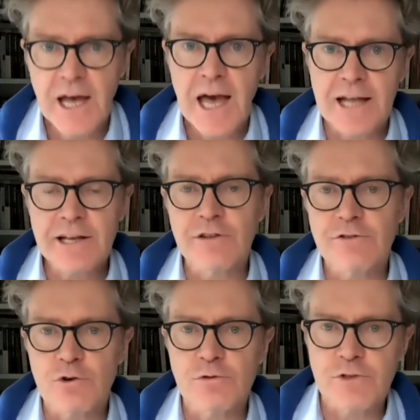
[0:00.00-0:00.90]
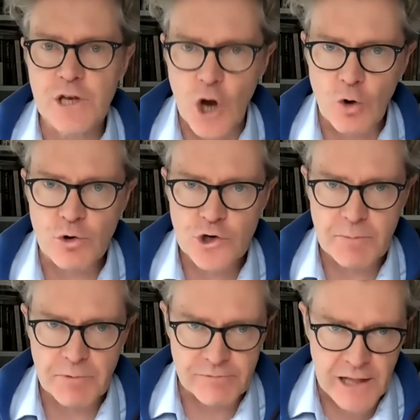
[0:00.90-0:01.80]
and concerns the ownership
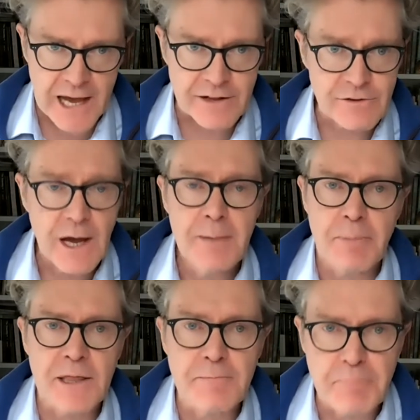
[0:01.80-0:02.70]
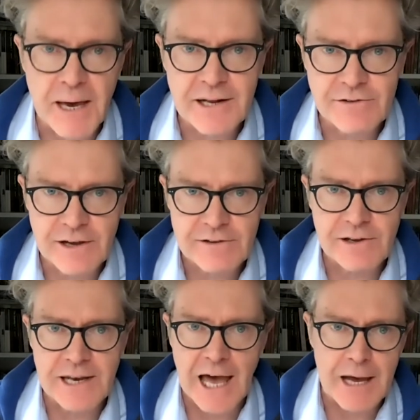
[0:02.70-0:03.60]
of land by the
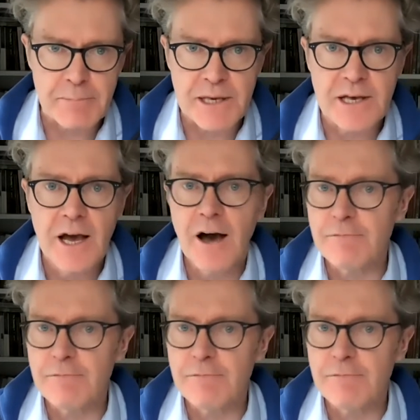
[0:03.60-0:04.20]
Benedictine Abbey of